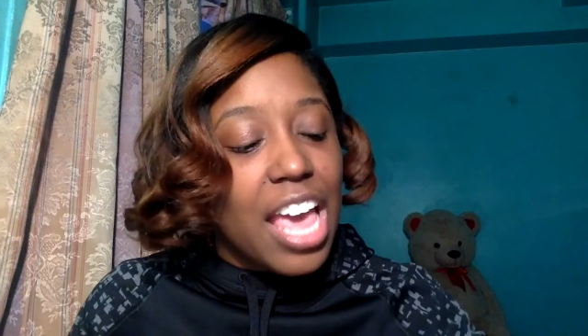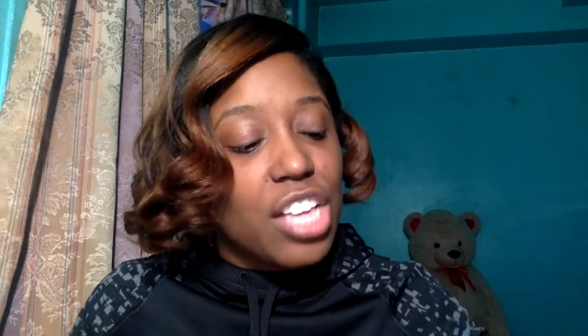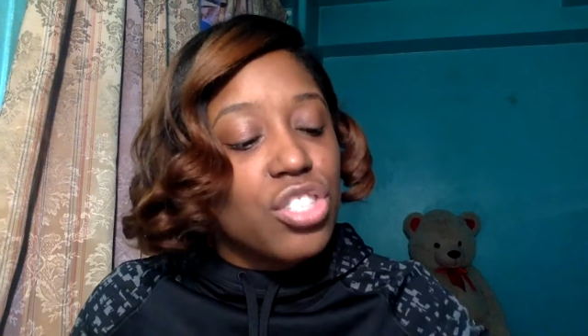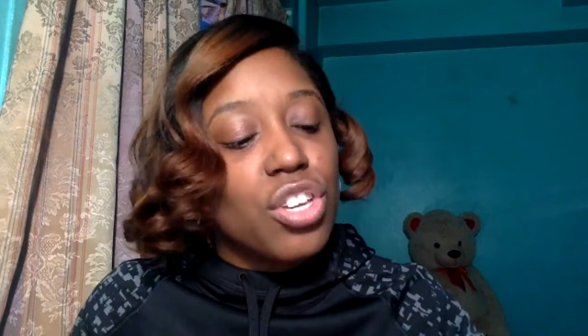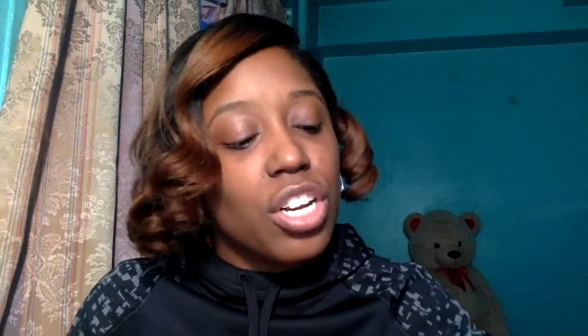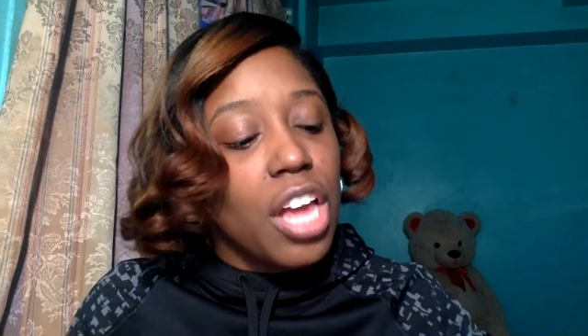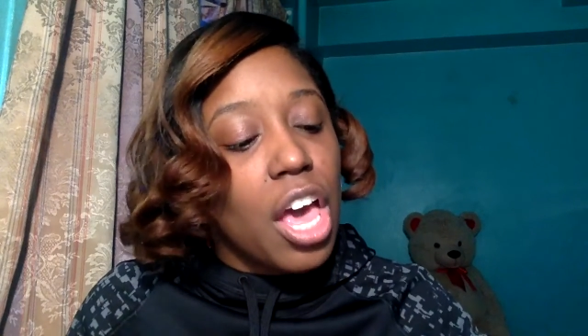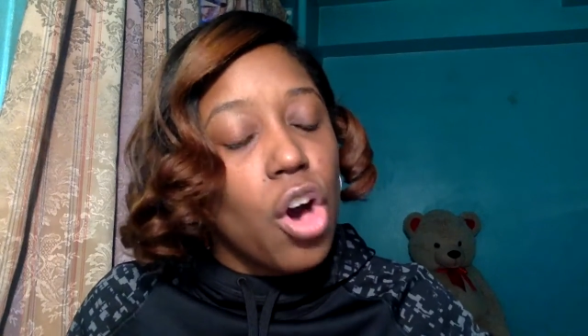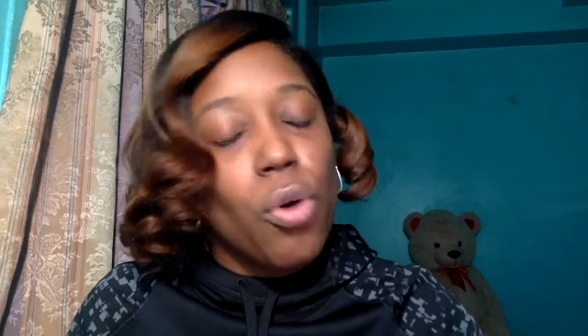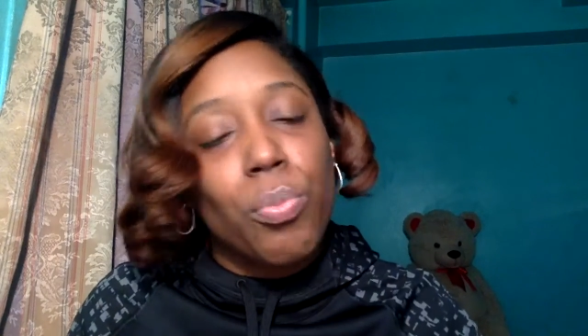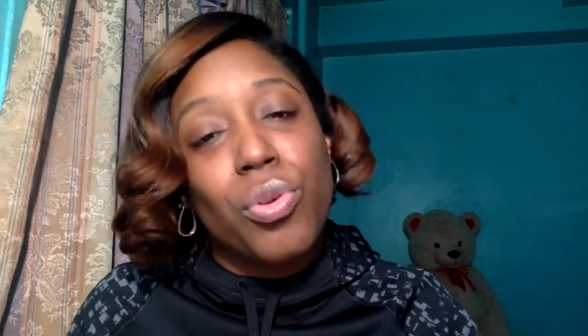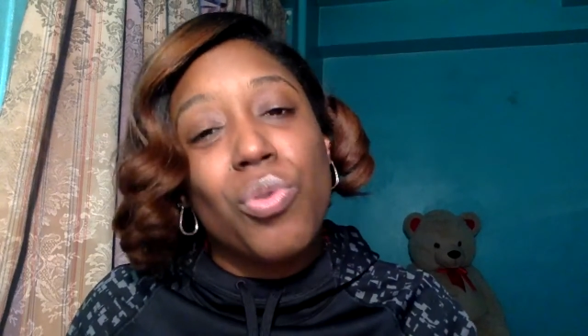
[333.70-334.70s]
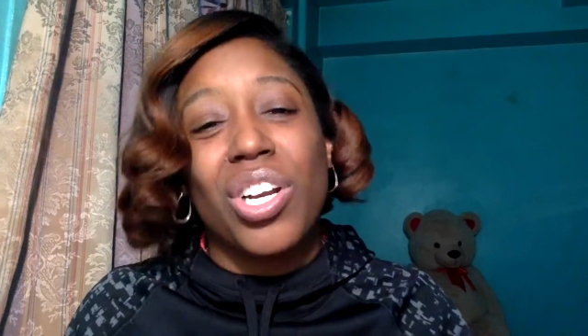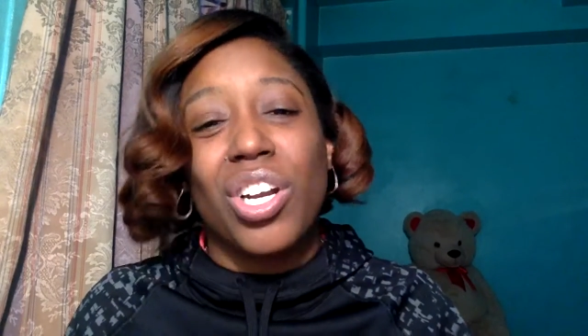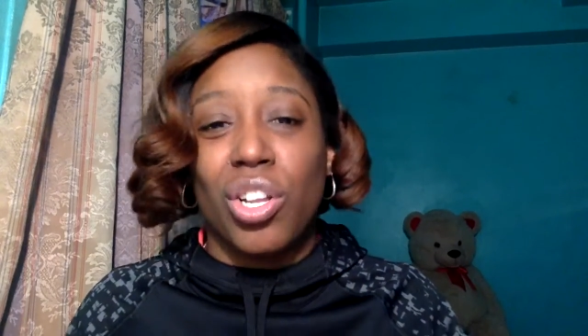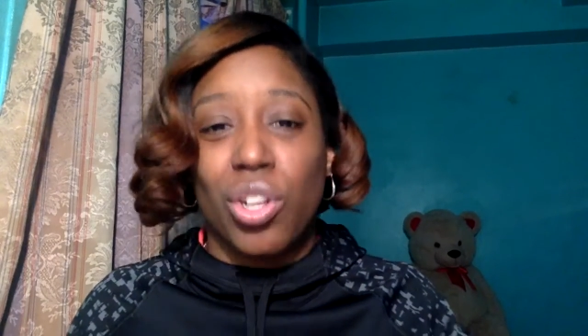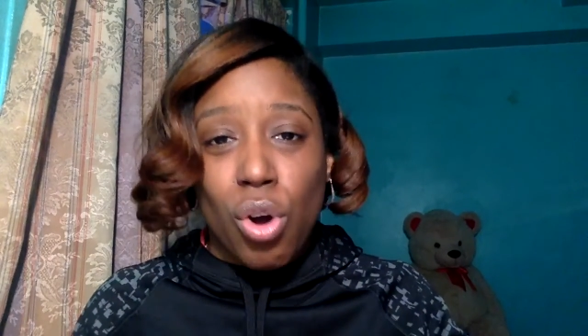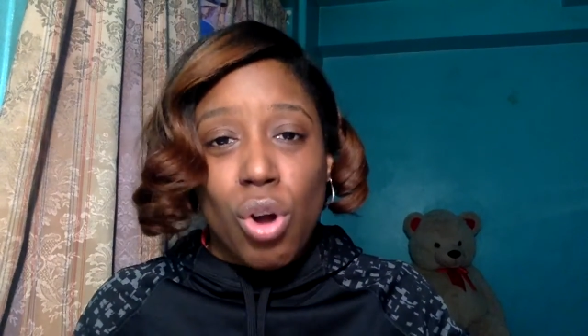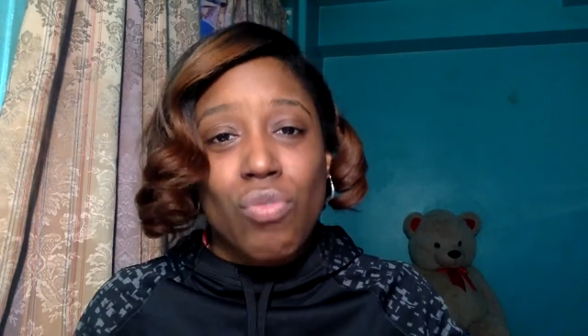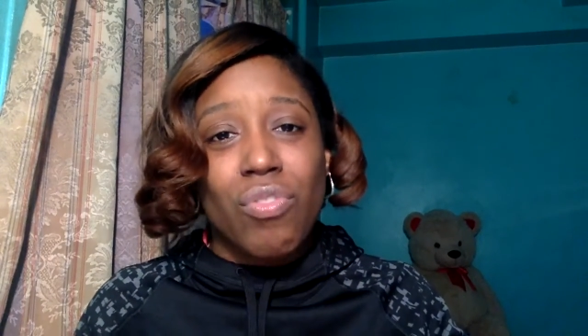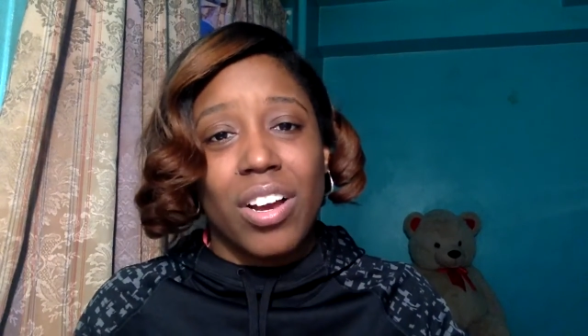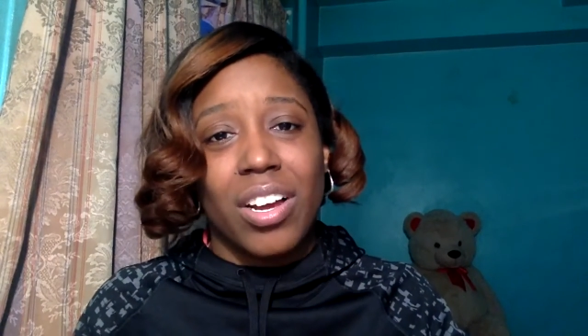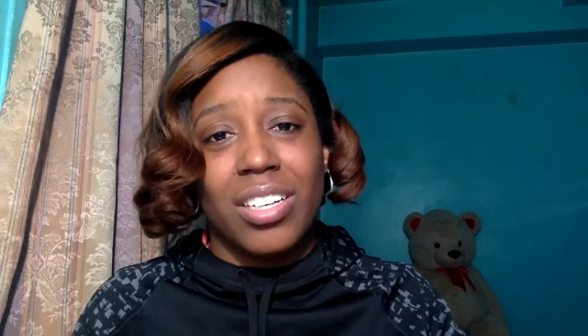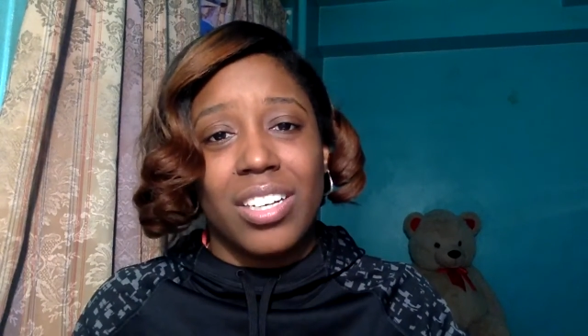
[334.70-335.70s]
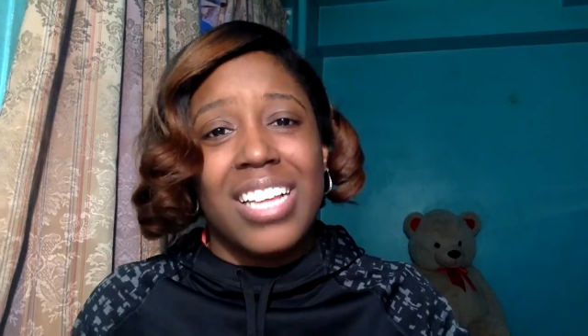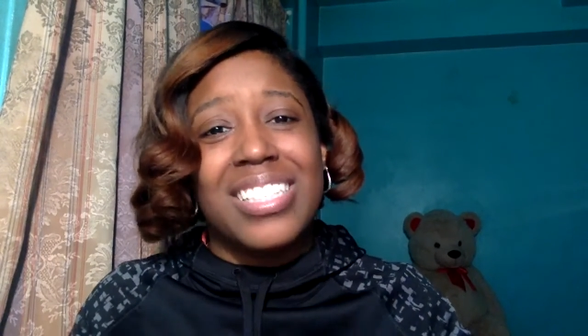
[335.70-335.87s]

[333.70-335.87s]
It's going to help you in the long run